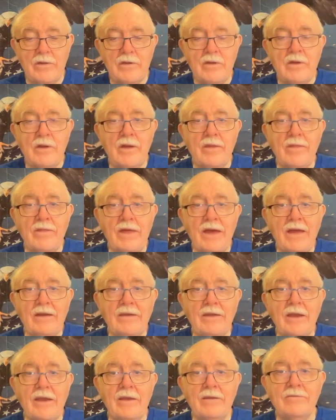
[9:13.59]
And that
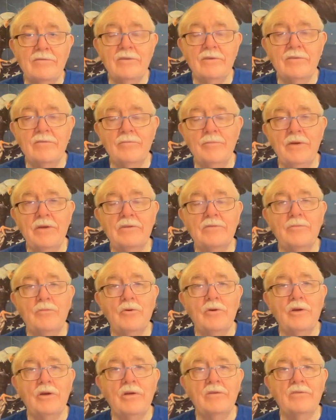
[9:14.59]
case is much more
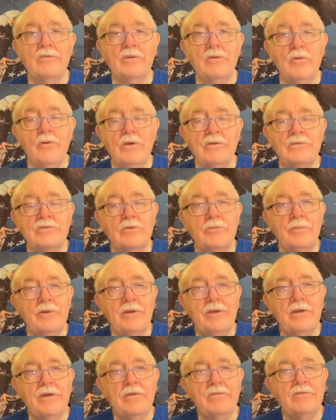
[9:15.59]
consequential
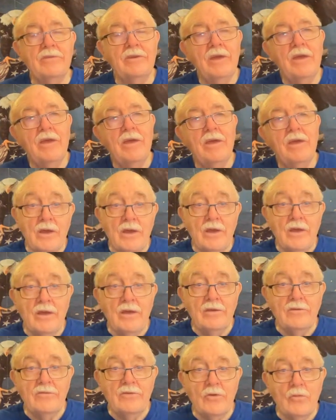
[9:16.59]
because
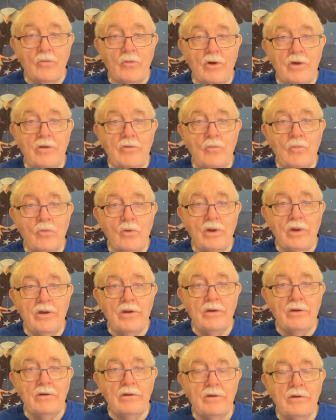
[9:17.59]
it's the one
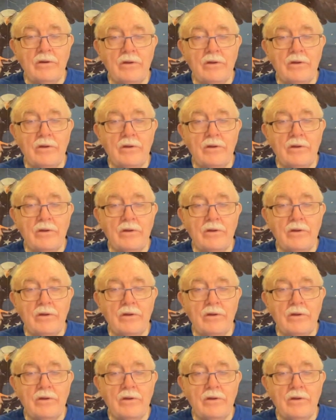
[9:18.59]
where